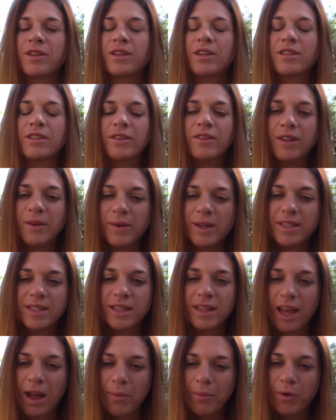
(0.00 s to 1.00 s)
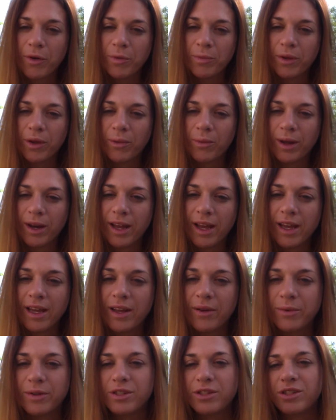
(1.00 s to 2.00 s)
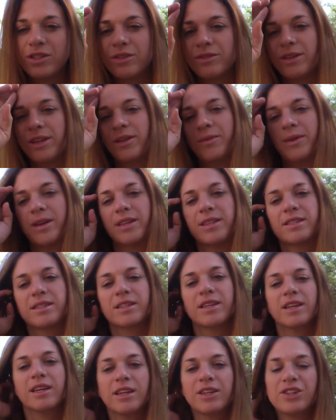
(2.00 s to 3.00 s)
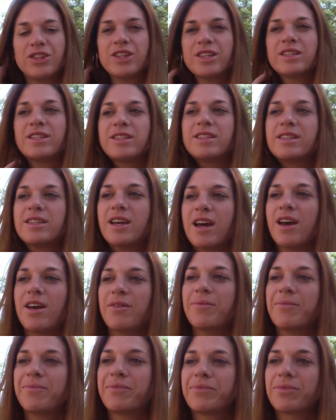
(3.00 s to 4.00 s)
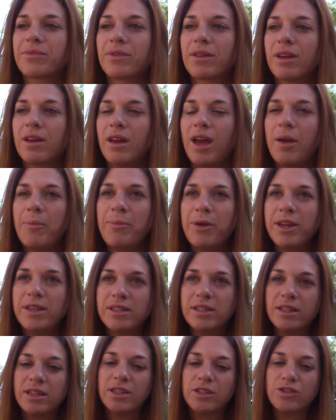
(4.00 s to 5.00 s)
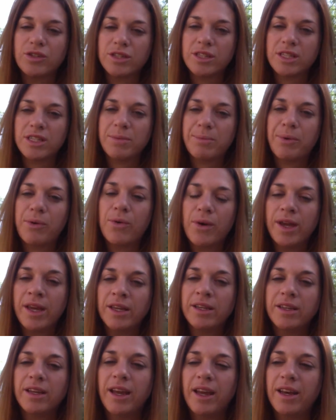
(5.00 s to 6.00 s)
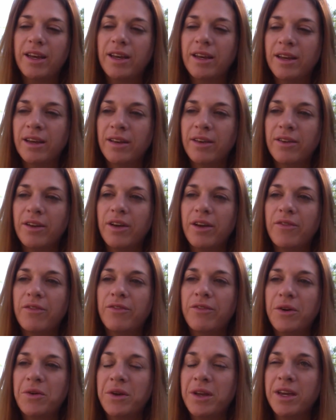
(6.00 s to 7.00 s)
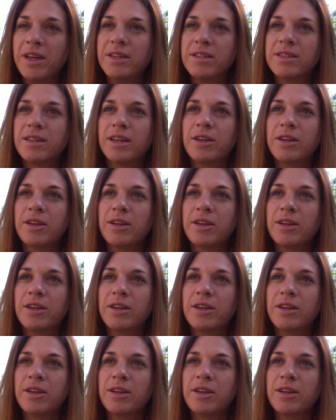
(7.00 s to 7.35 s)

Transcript: So anyways, in that moment, what I was doing was just I picked a drishti point and focus.